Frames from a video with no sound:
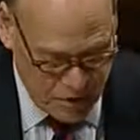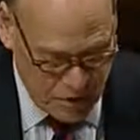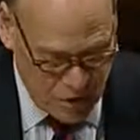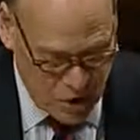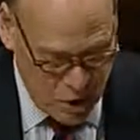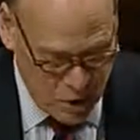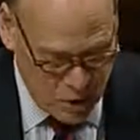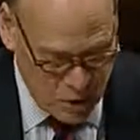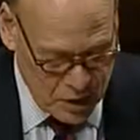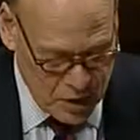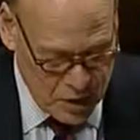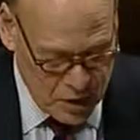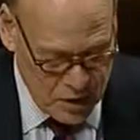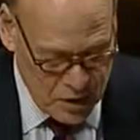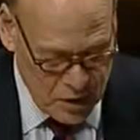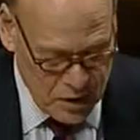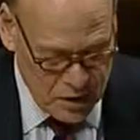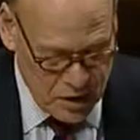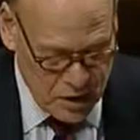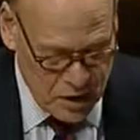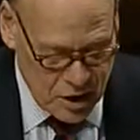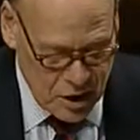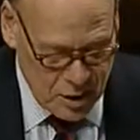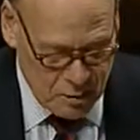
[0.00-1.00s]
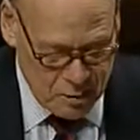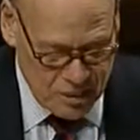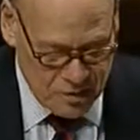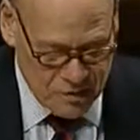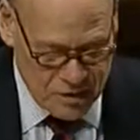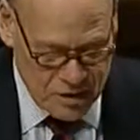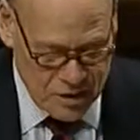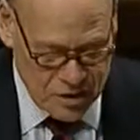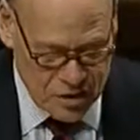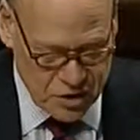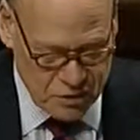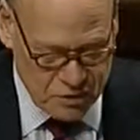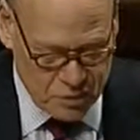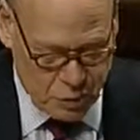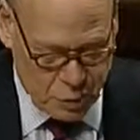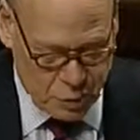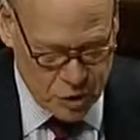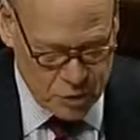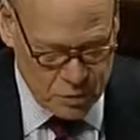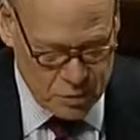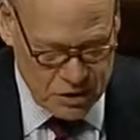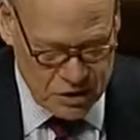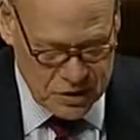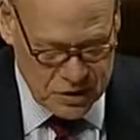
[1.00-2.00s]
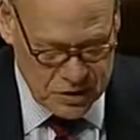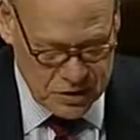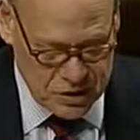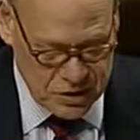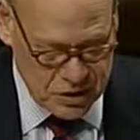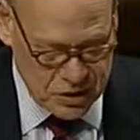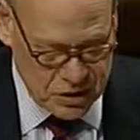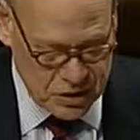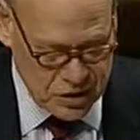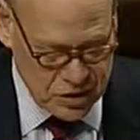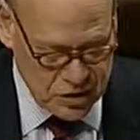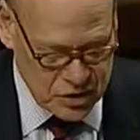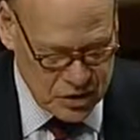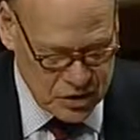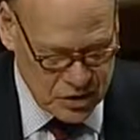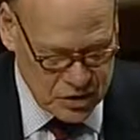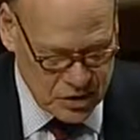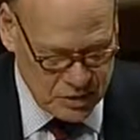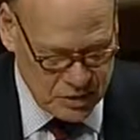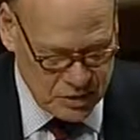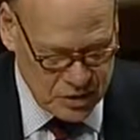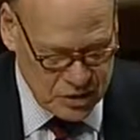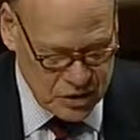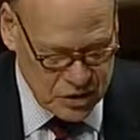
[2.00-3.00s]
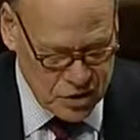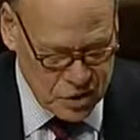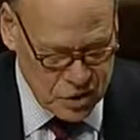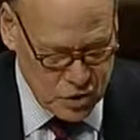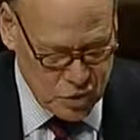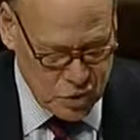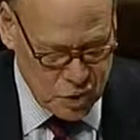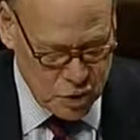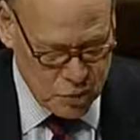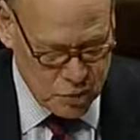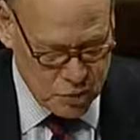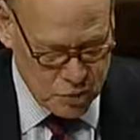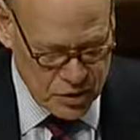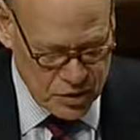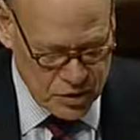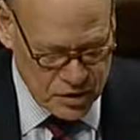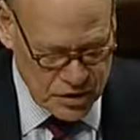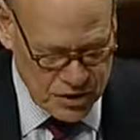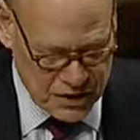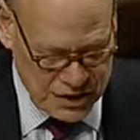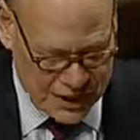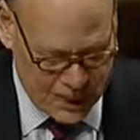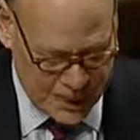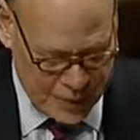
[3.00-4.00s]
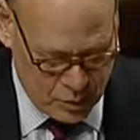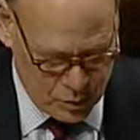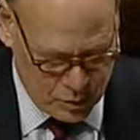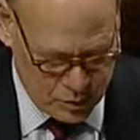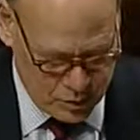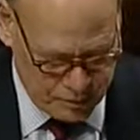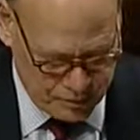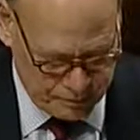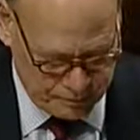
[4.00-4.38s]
noted the number of such enforcement decisions is simply too numerous to count.